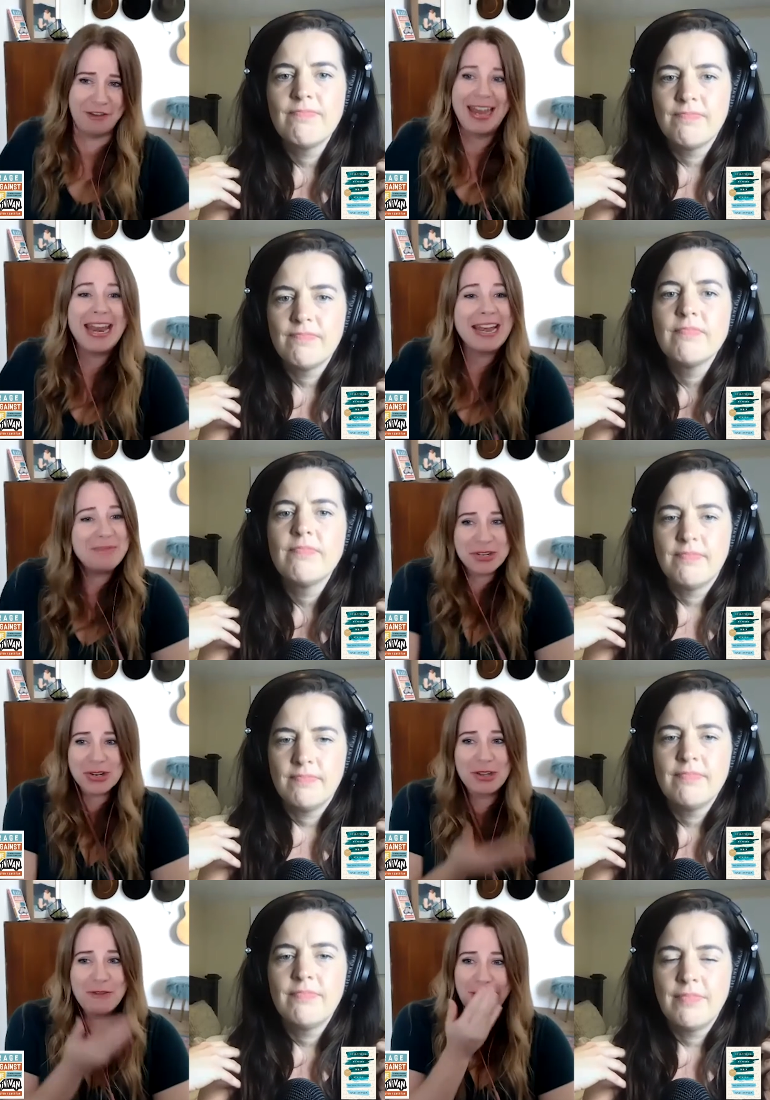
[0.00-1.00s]
Speaker 1: it. And I'm
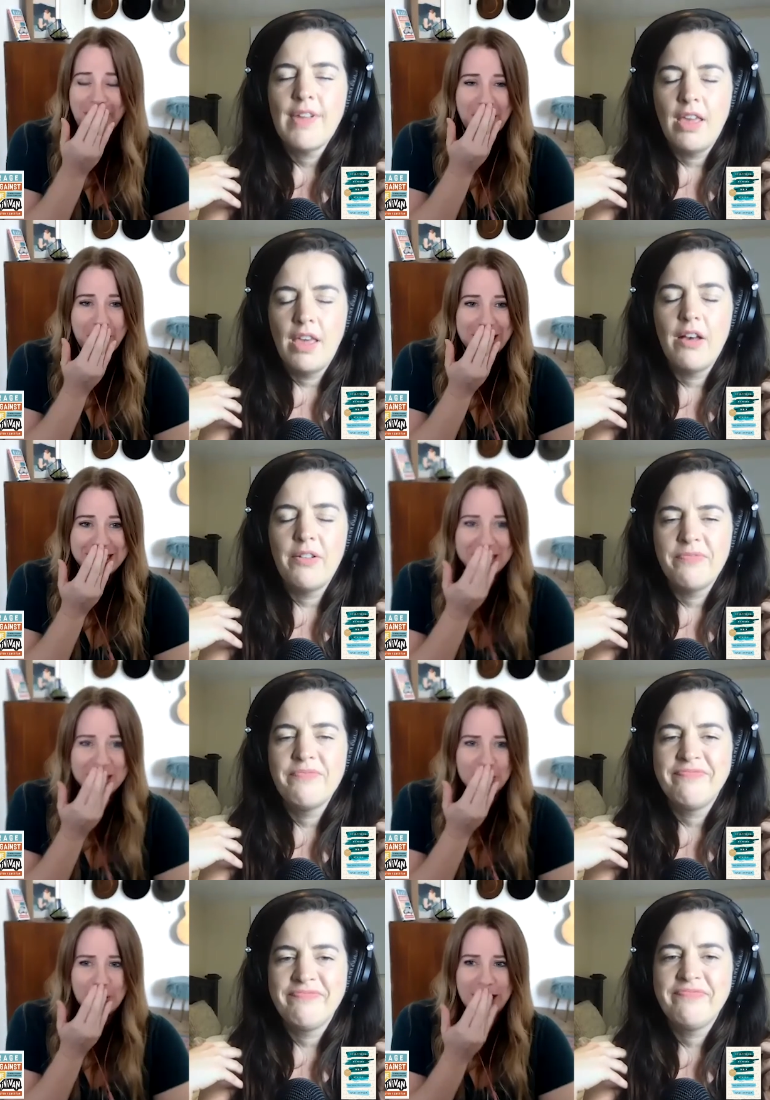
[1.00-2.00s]
sure you feel that yeah. way
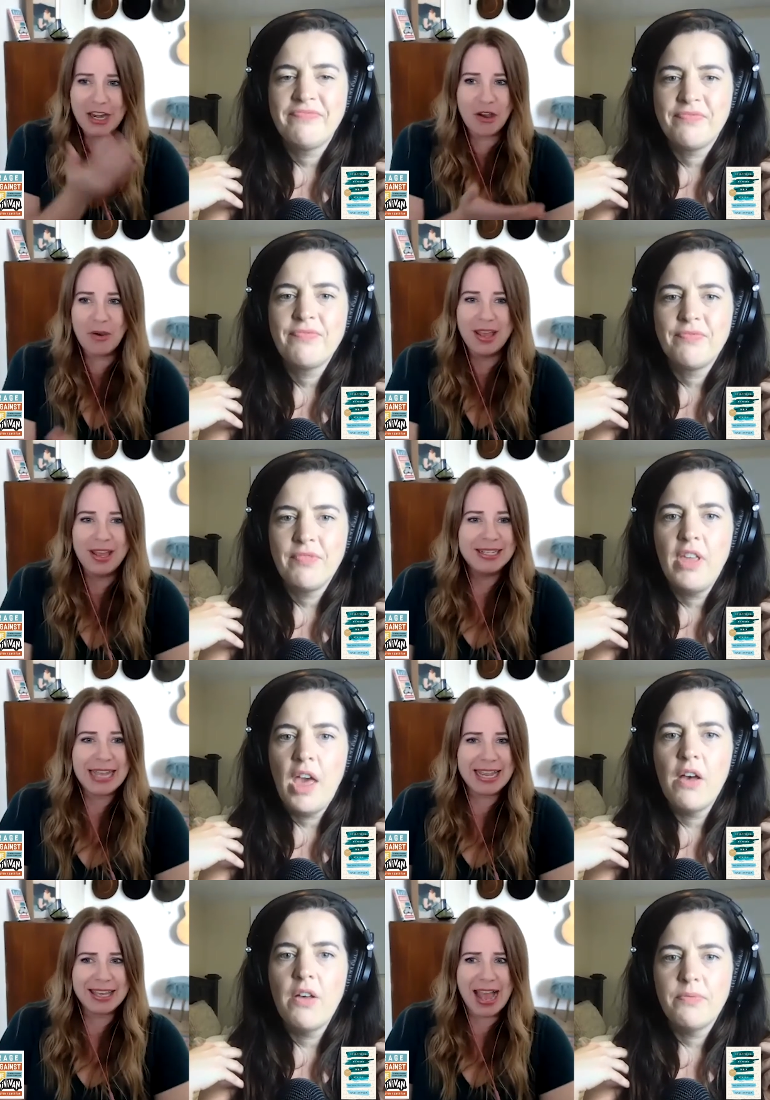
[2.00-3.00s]
too, you know? Yeah.
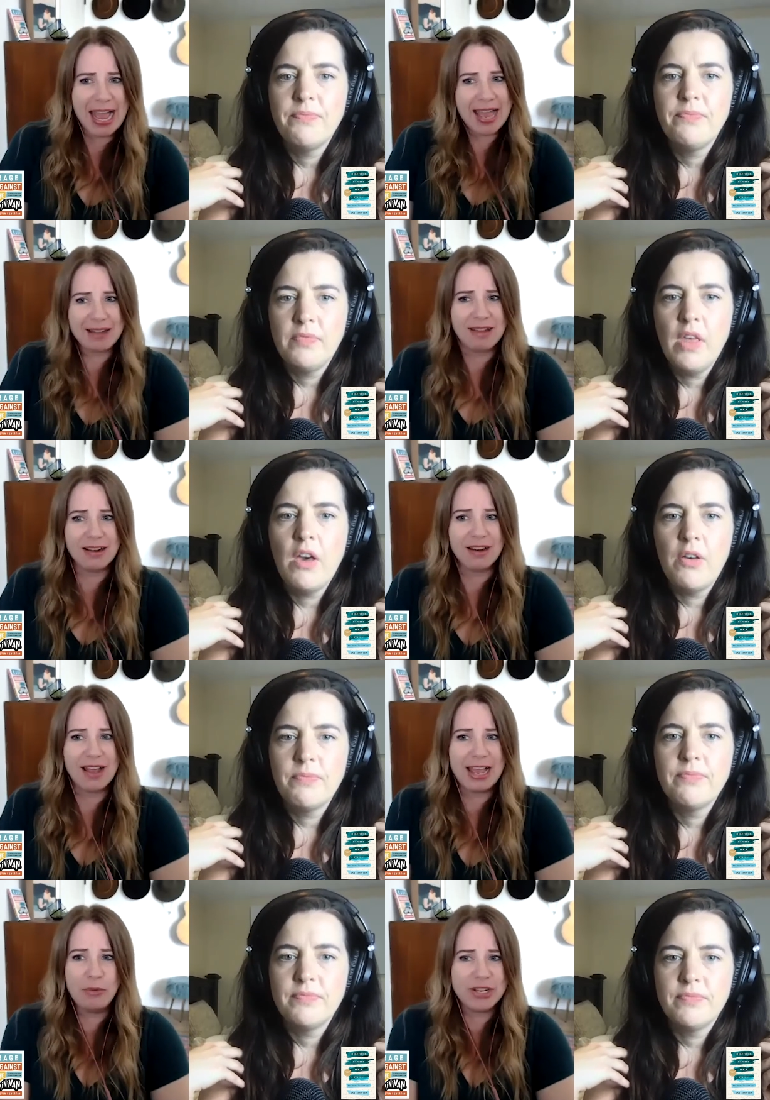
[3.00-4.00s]
Like I, yeah.
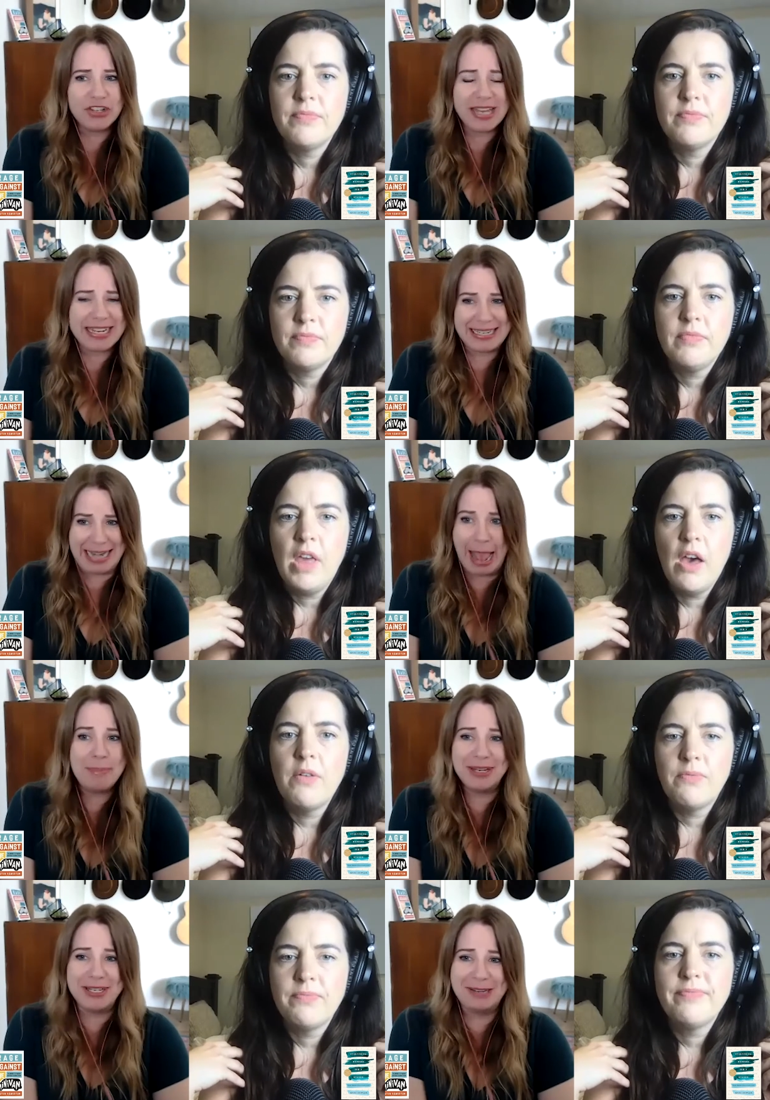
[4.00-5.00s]
I wish that didn't yeah.
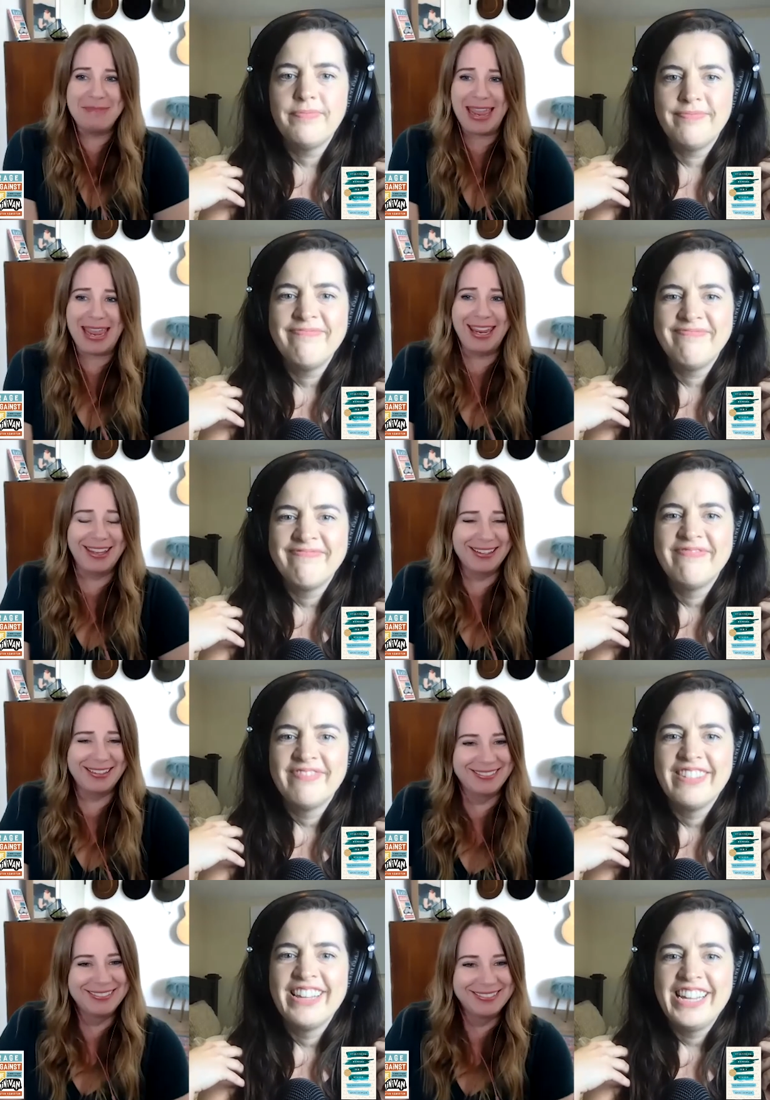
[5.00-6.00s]
happen to me.
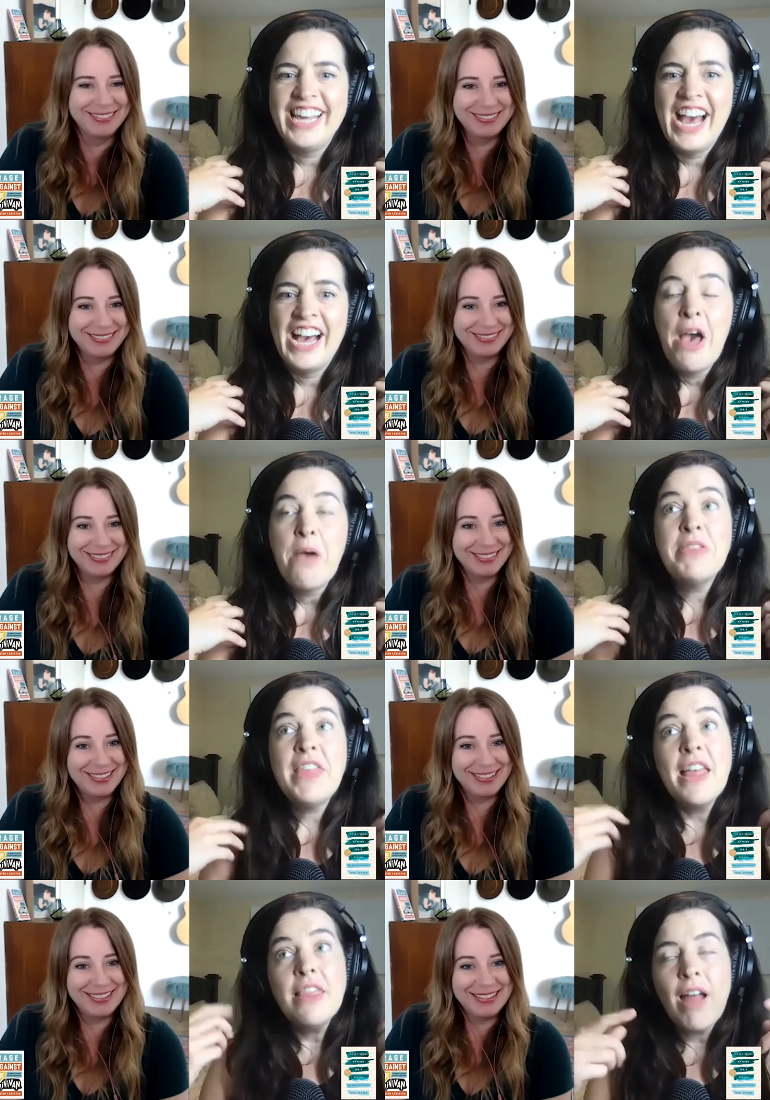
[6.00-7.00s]
Speaker 2: Yeah, but
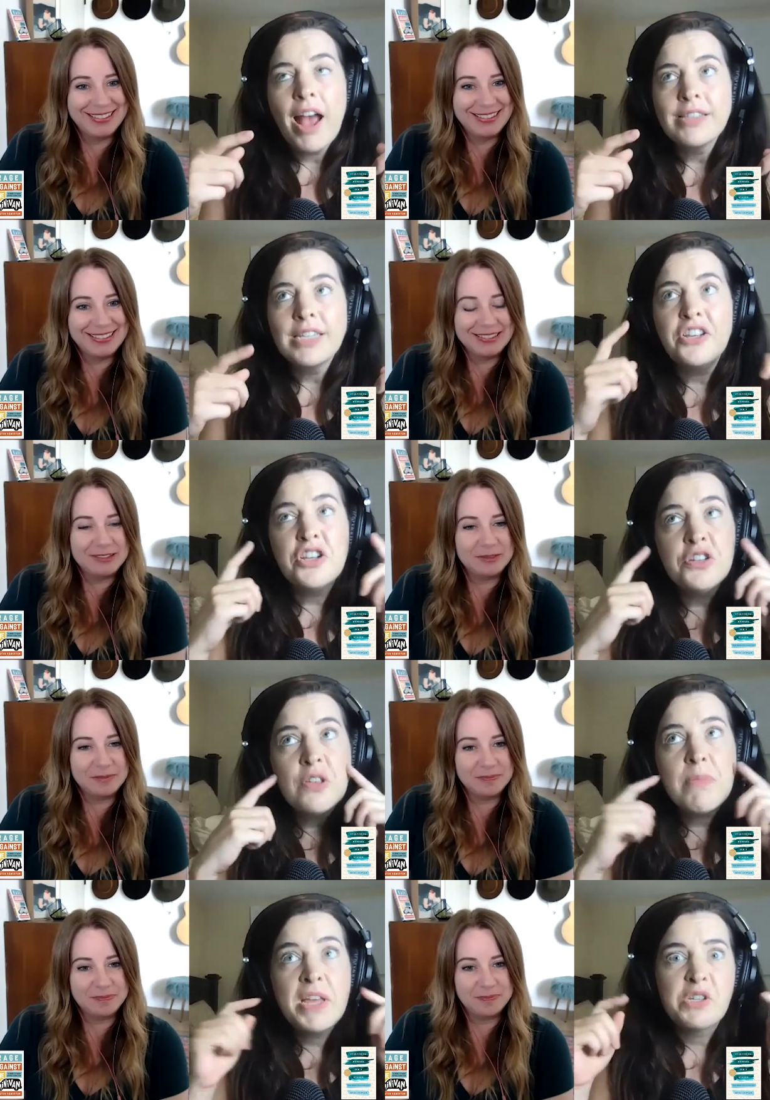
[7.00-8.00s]
then they're asking you to do the
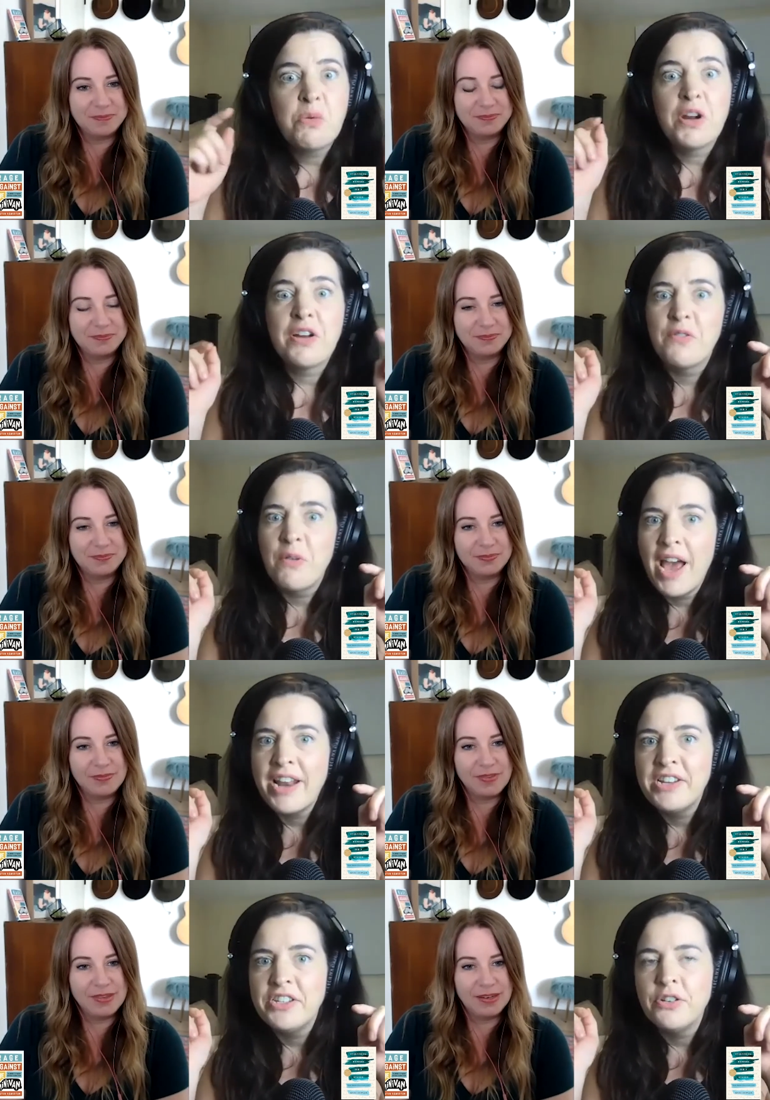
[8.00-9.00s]
mental work of
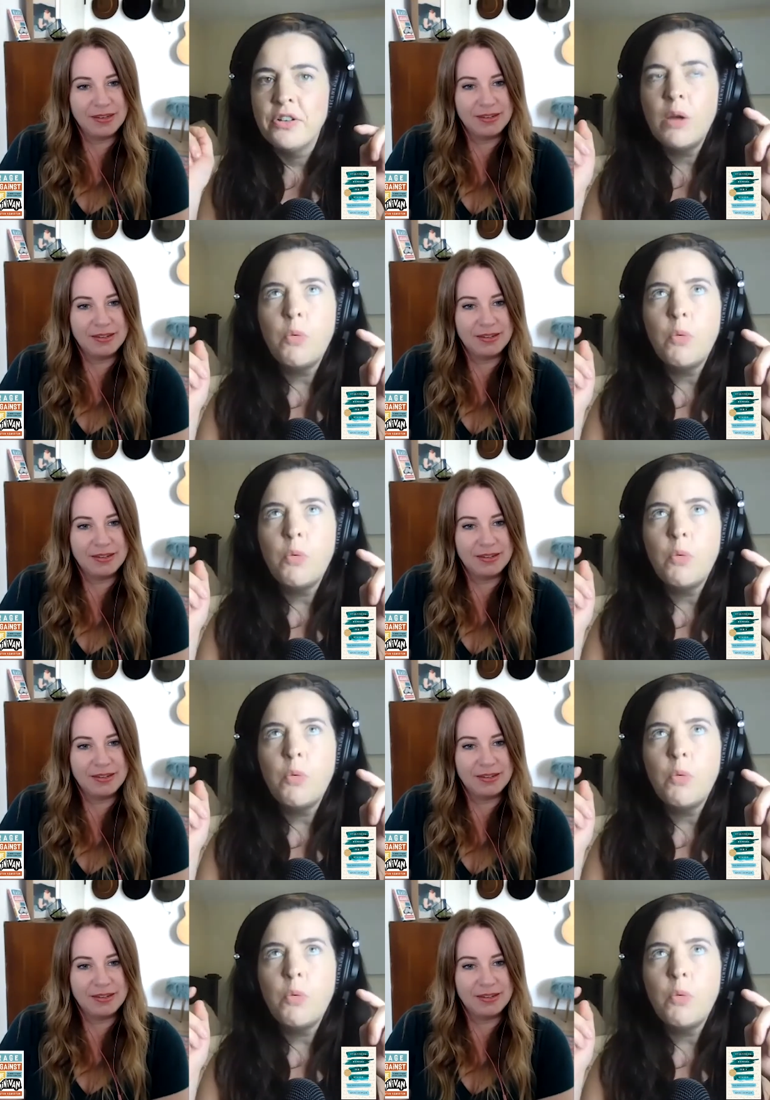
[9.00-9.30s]
gratitude. Like when